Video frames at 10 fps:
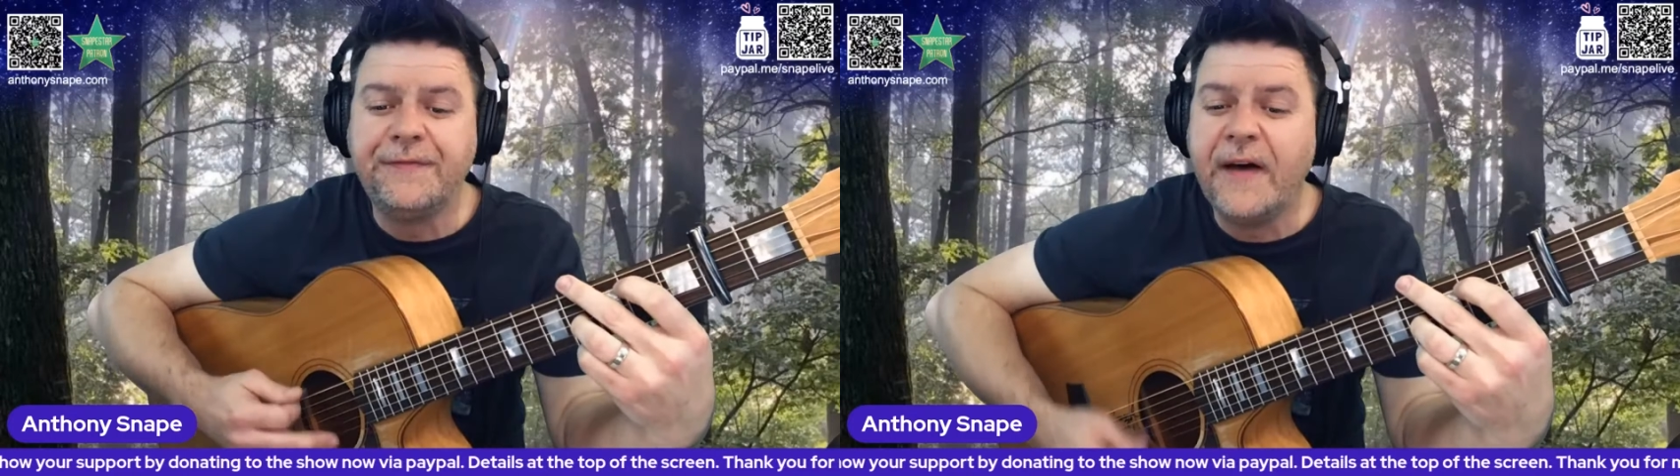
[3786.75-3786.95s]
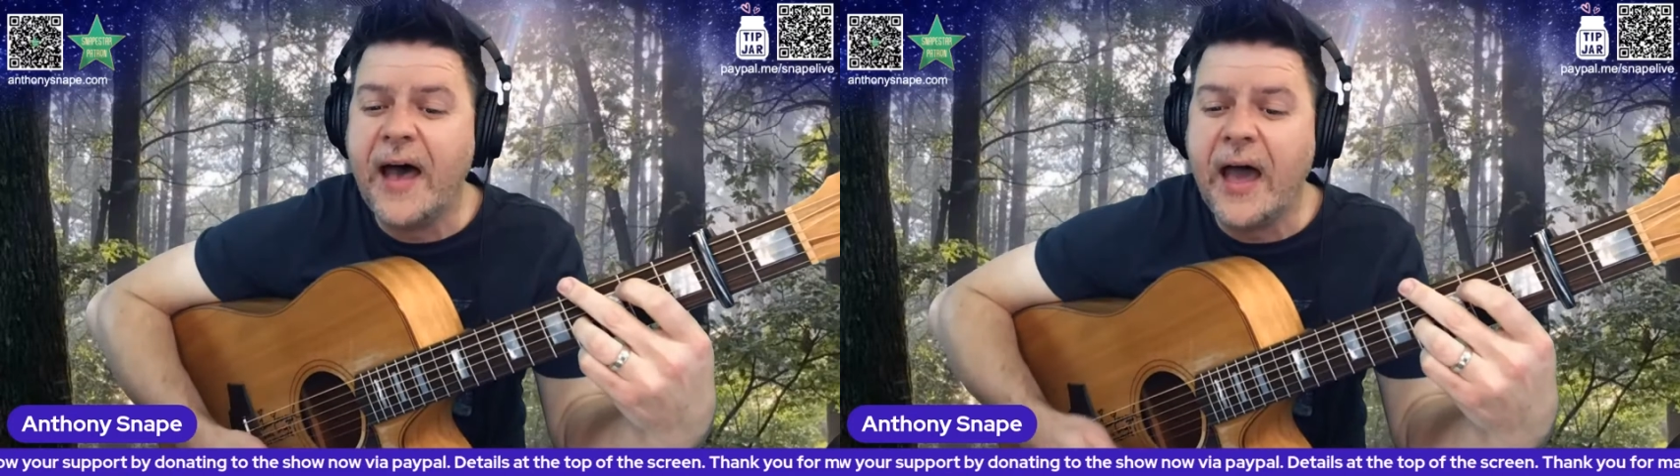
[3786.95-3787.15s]

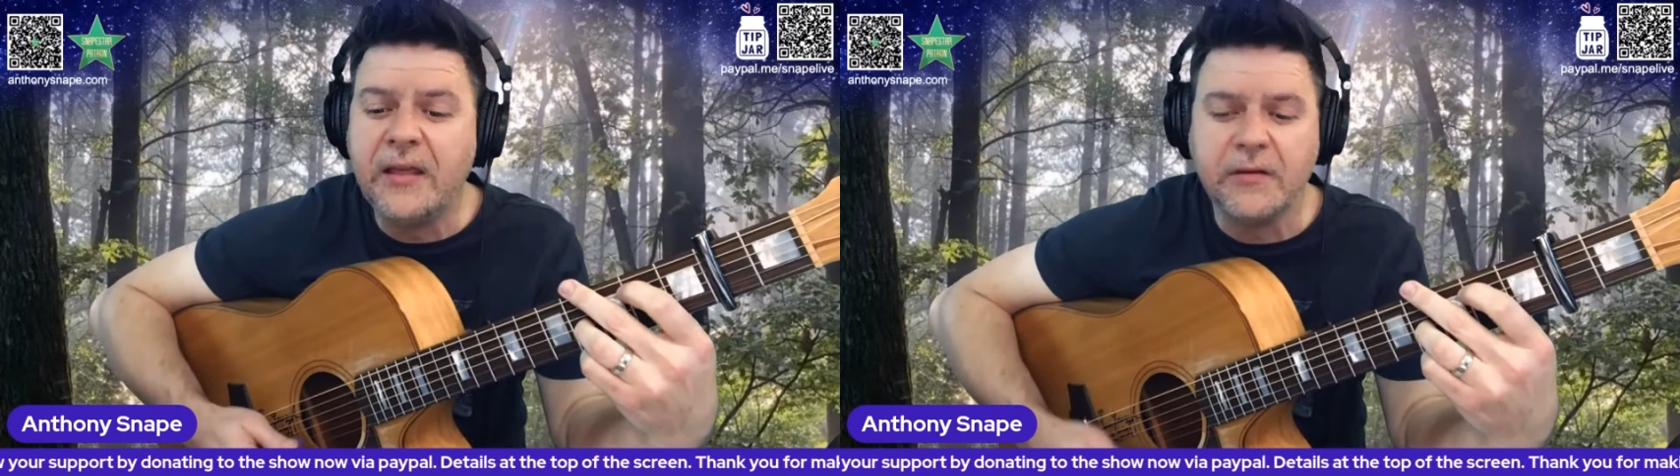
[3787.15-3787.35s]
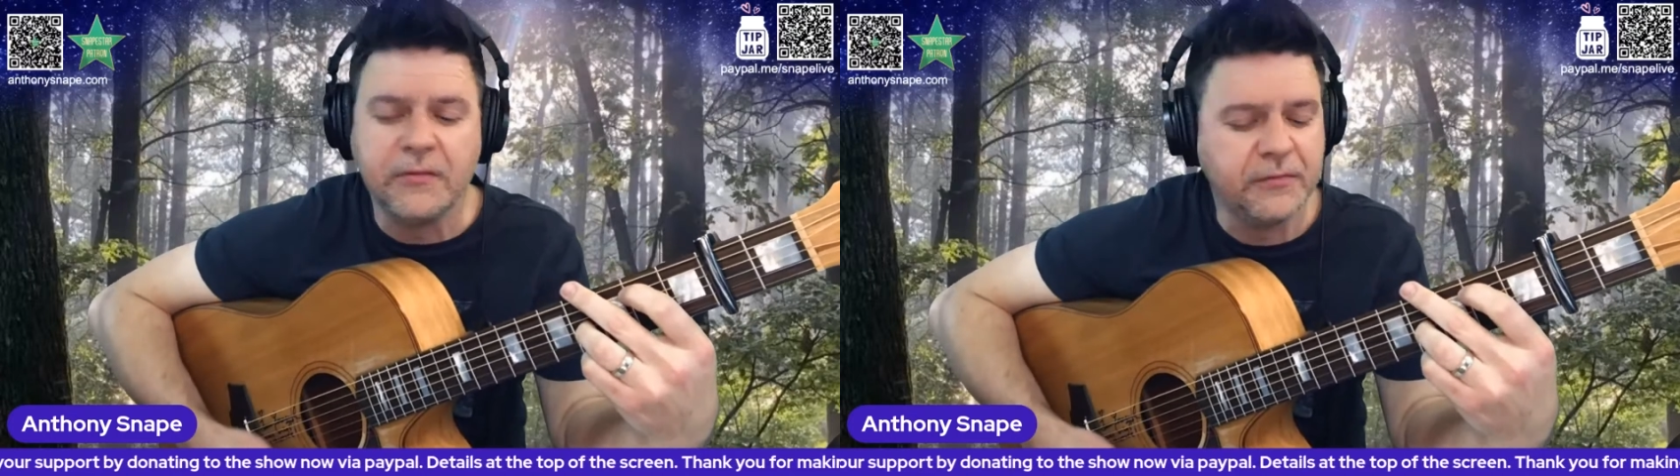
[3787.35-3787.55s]

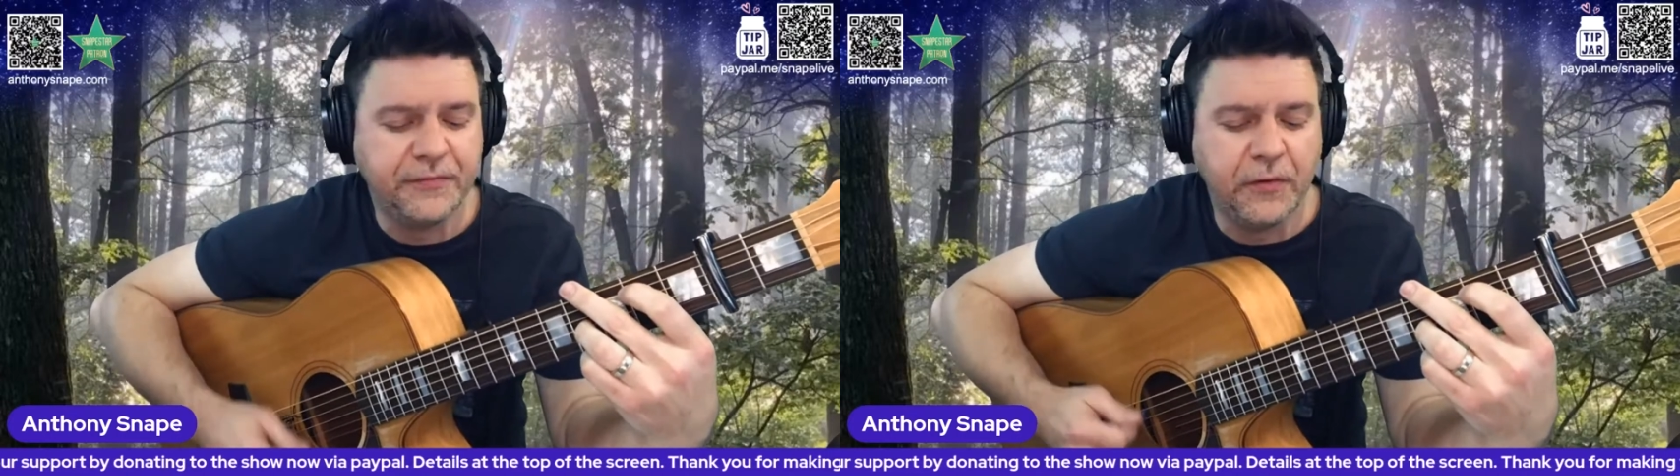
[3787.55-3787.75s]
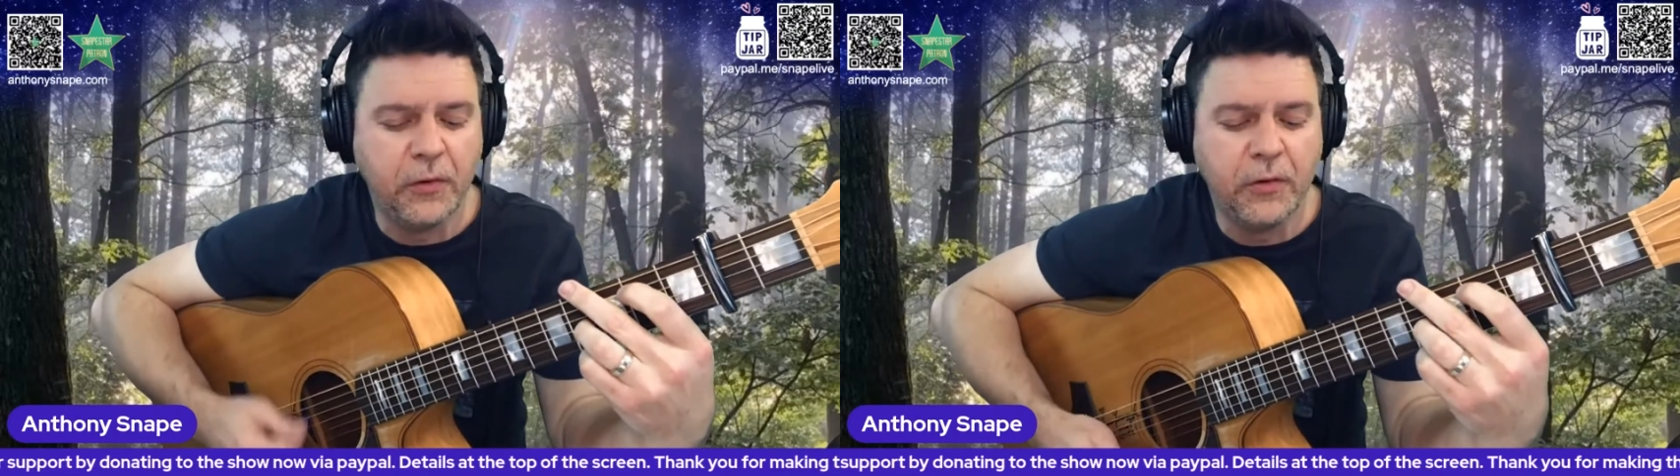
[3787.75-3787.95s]
fighting
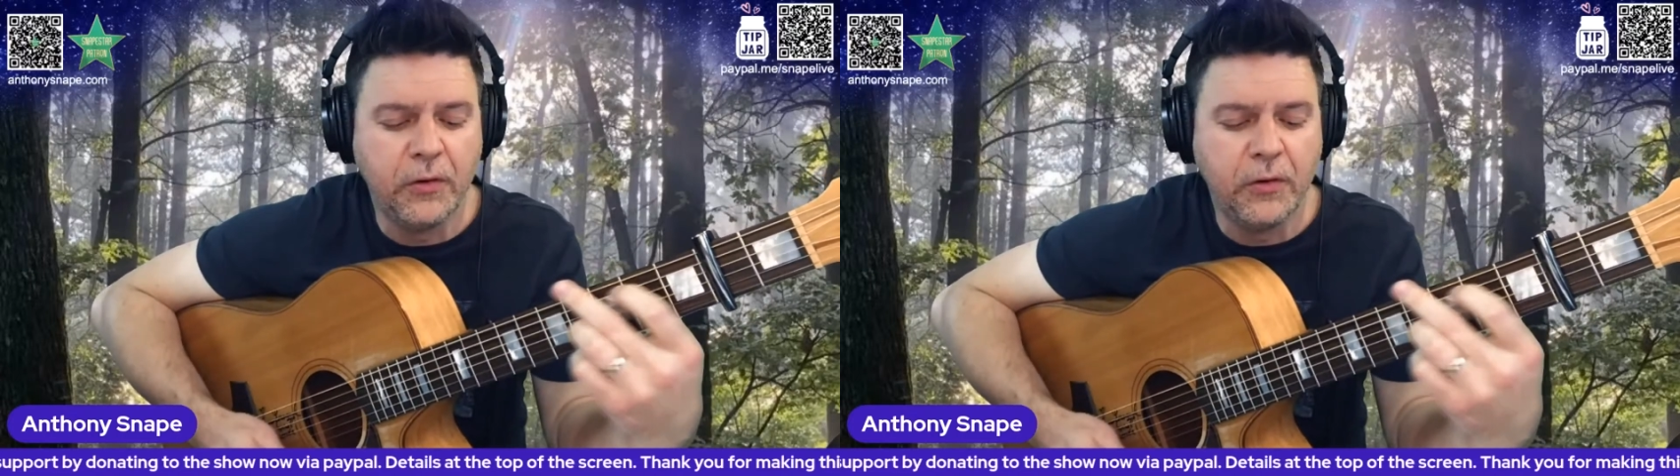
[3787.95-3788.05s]
for,